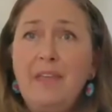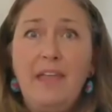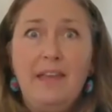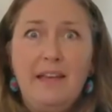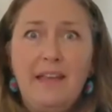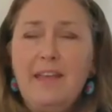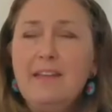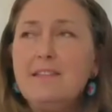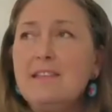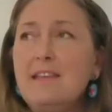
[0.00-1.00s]
healing
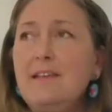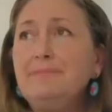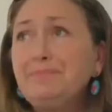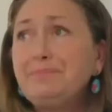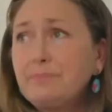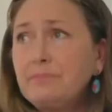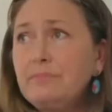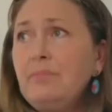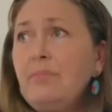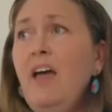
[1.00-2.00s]
energy.
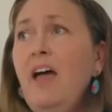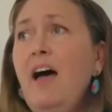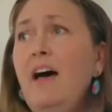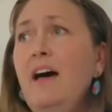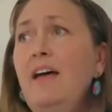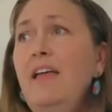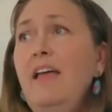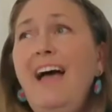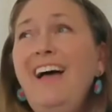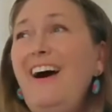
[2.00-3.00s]

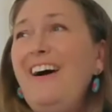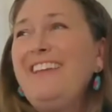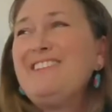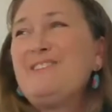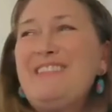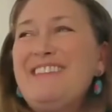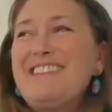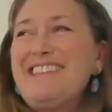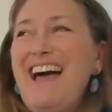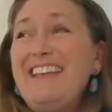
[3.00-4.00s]
I do
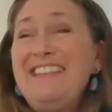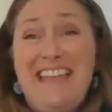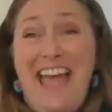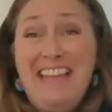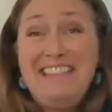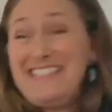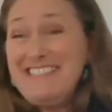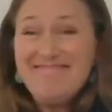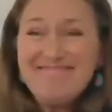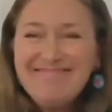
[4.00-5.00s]
things like
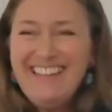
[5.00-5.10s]
dance,